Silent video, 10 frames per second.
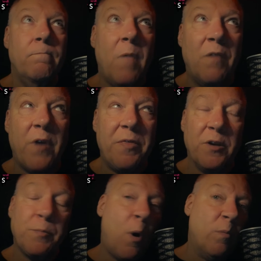I've read
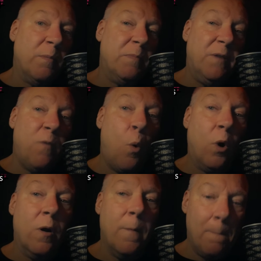this poem
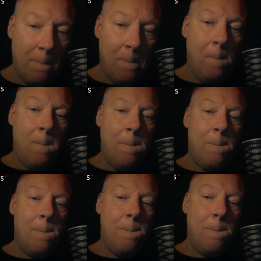before.
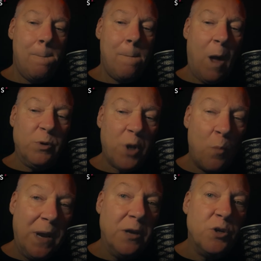I was
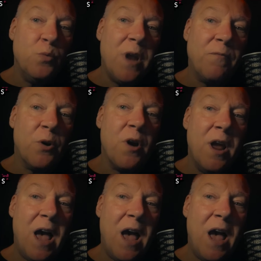hoping to never